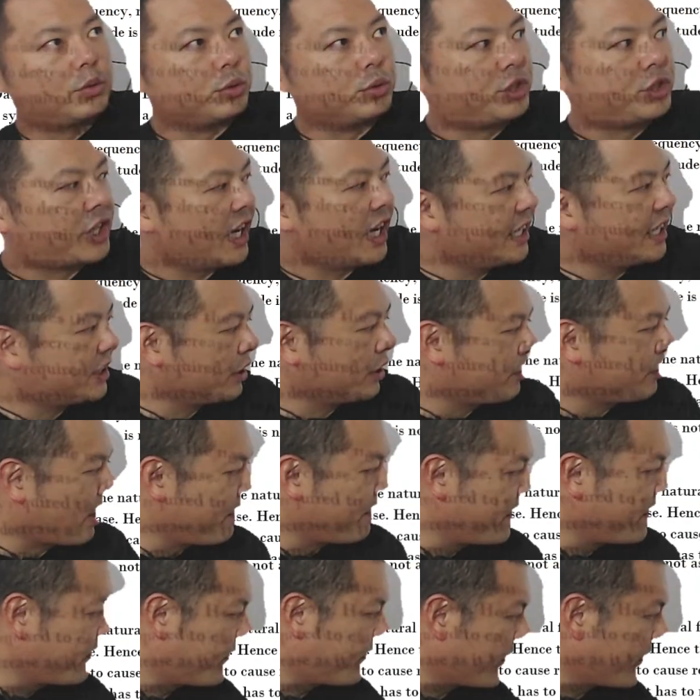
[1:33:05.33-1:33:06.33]
change the
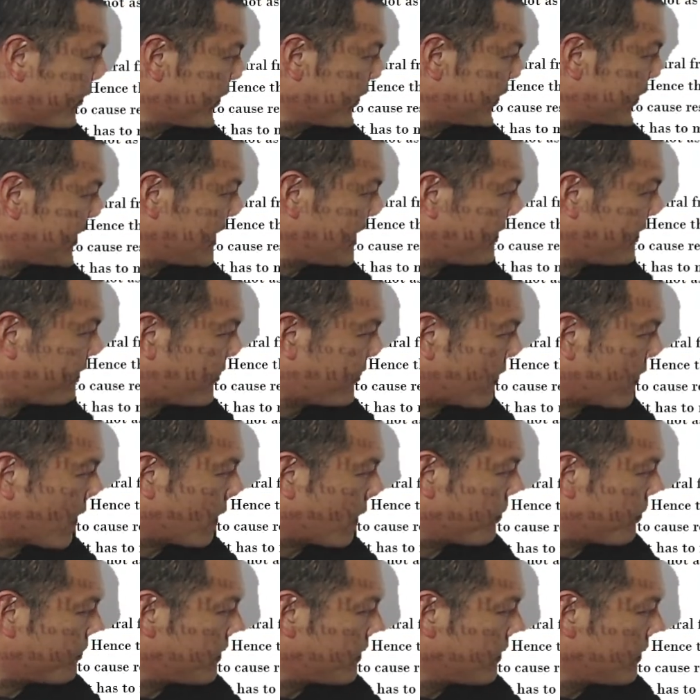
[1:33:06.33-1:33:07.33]
driving frequency
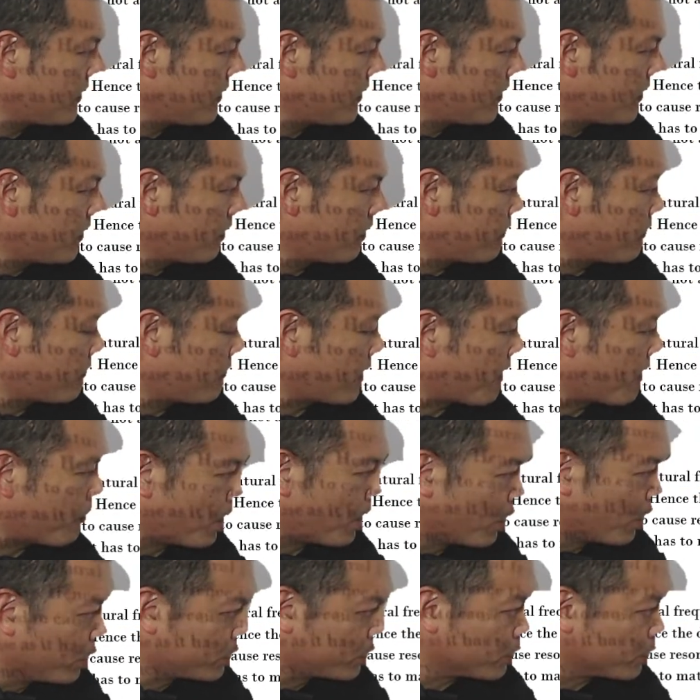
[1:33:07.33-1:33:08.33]
from
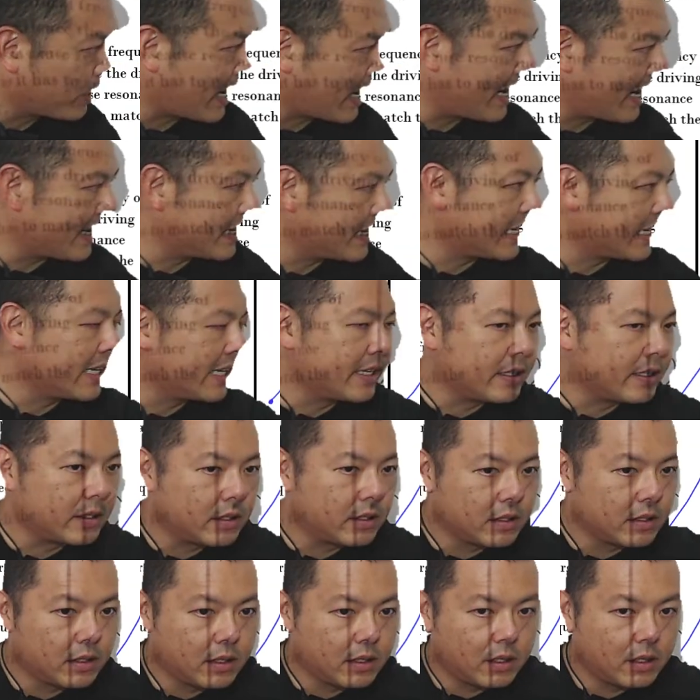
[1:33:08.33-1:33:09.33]
low to high again
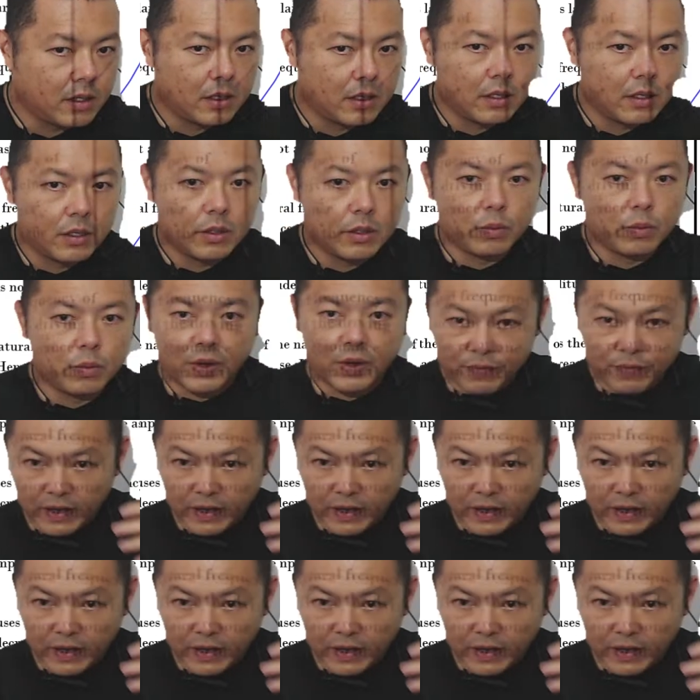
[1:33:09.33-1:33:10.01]
with a